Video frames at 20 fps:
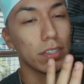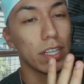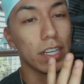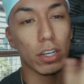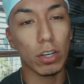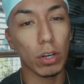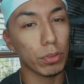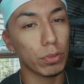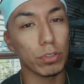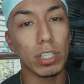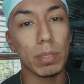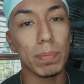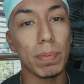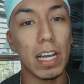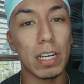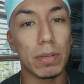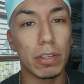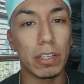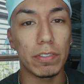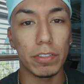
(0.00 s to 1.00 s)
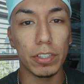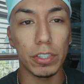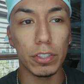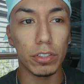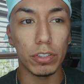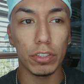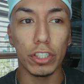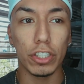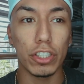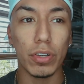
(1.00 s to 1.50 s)
like go through the splash page for you
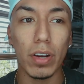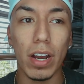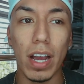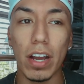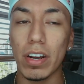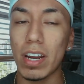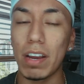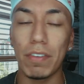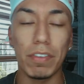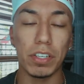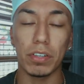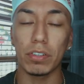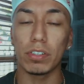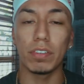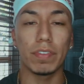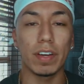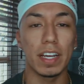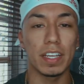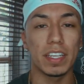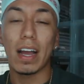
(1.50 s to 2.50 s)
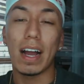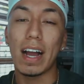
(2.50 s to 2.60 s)
so just try on every single device